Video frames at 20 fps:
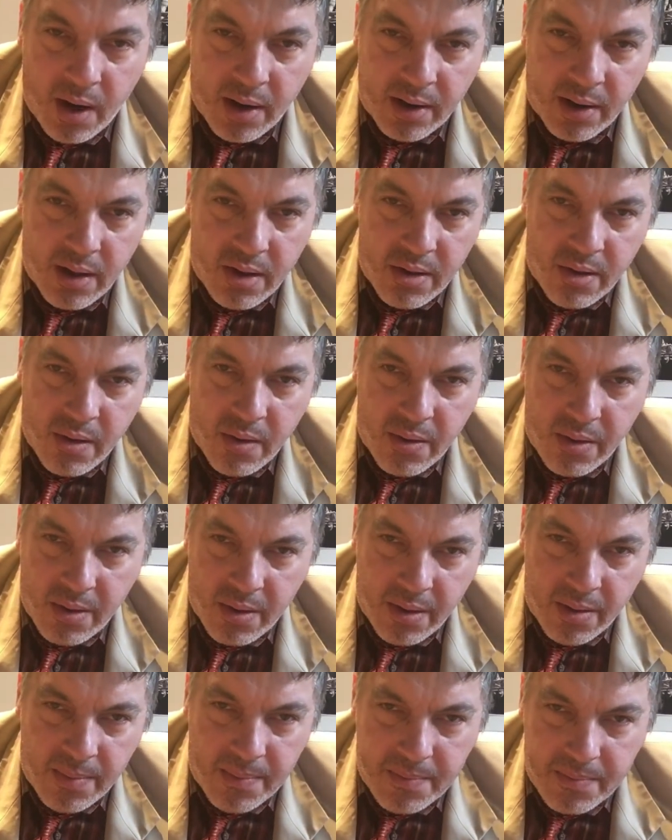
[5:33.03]
because they're
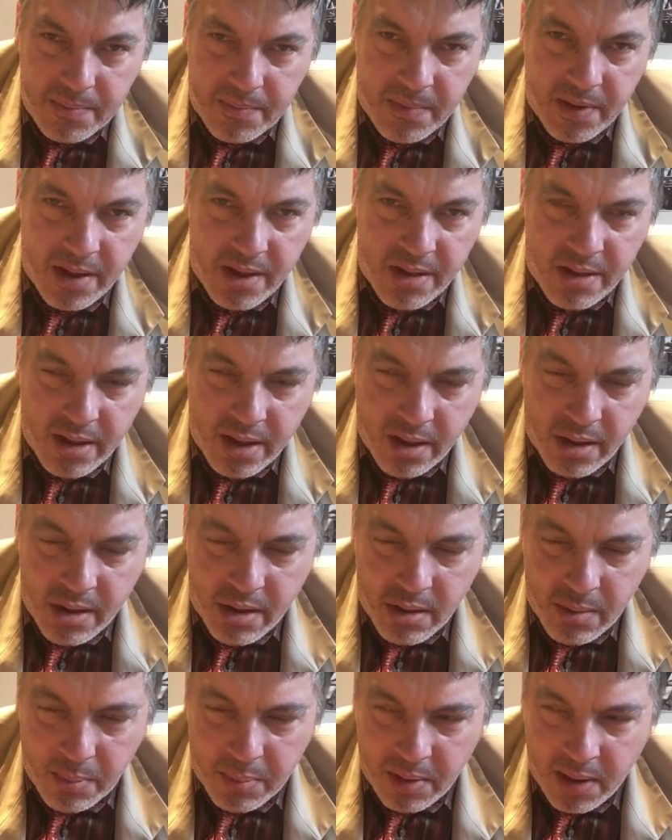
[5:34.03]
the
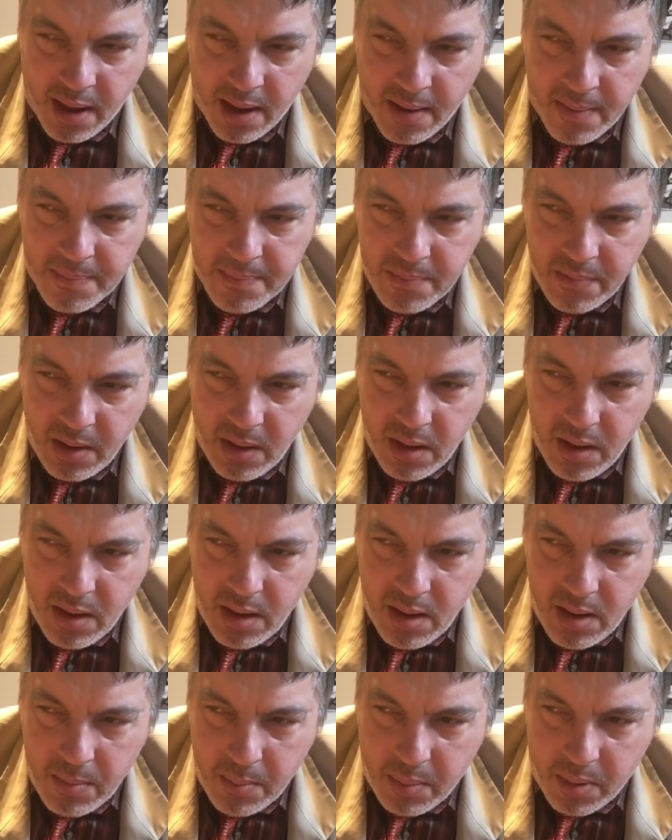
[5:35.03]
easiest to play,
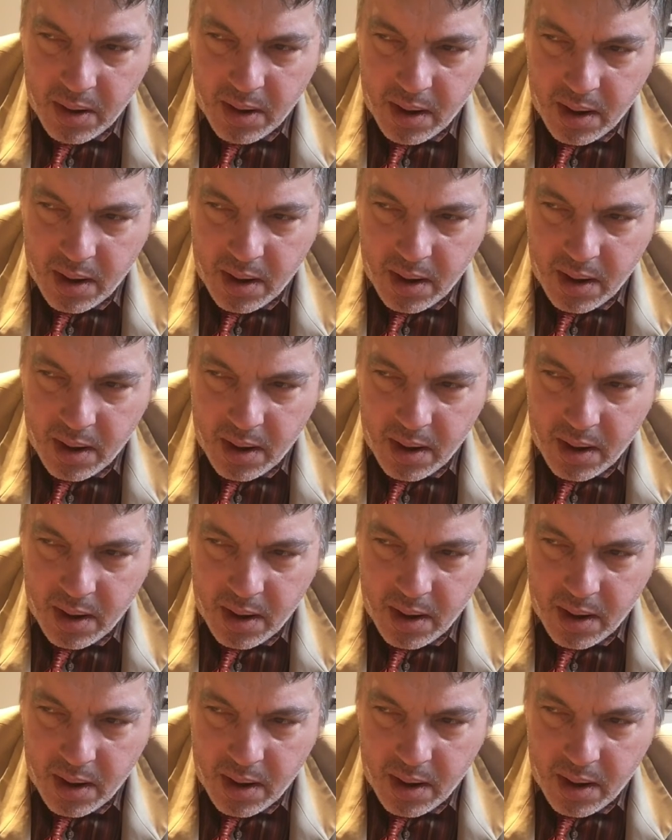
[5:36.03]
but